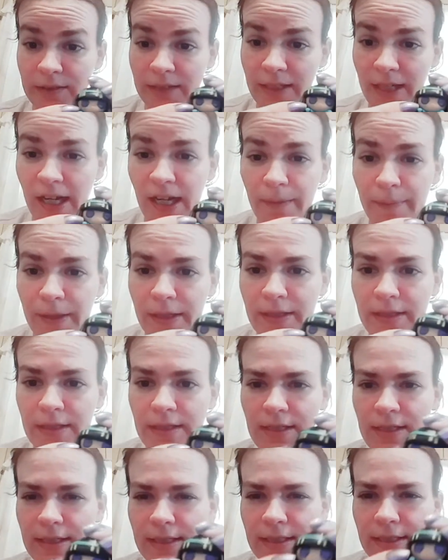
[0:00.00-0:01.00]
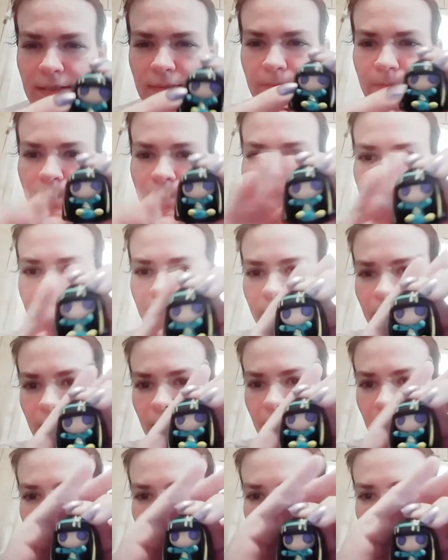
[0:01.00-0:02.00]
diamond,
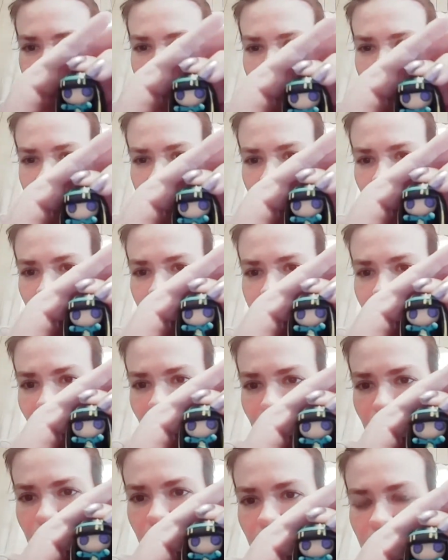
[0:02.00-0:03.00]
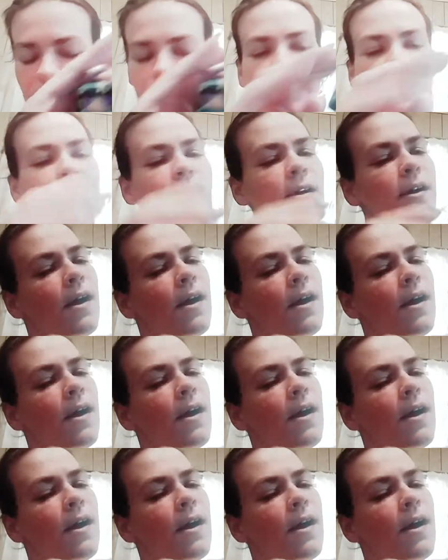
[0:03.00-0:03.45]
a teal diamond,